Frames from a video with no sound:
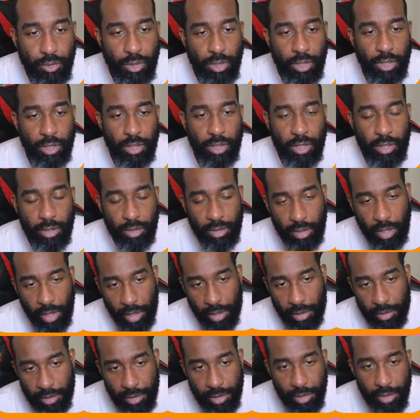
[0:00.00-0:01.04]
and they can
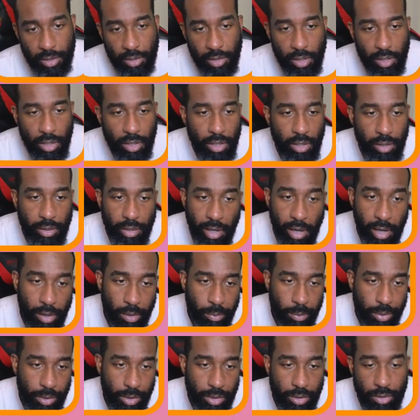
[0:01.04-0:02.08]
tailor the
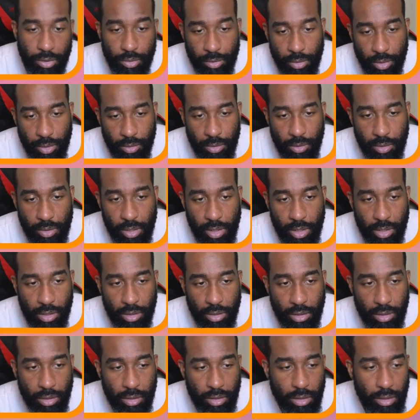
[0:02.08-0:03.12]
output to those
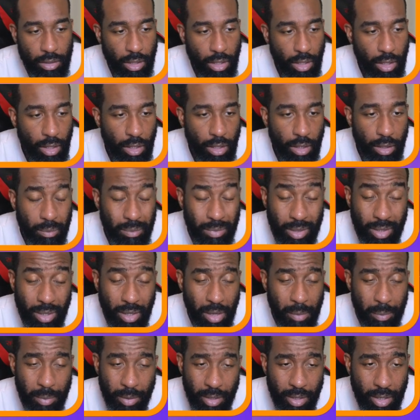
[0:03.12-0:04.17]
things. But the
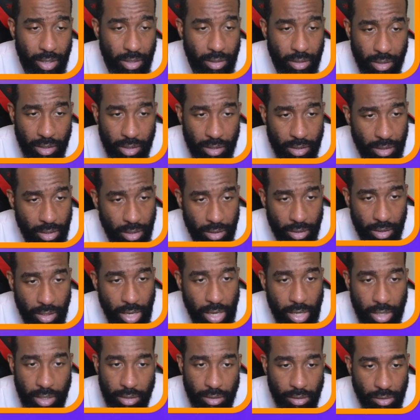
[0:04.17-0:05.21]
API thing,
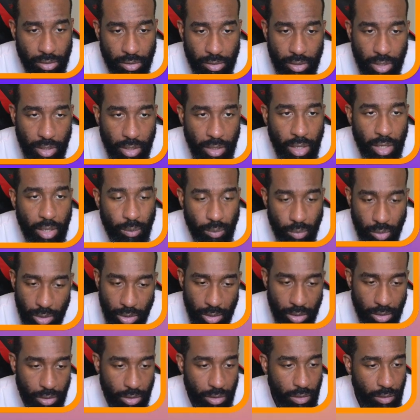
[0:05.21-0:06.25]
that is just like game
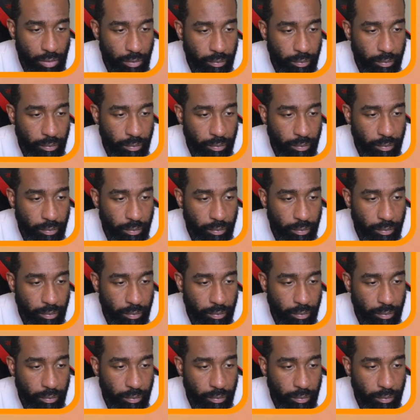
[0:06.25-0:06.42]
changing.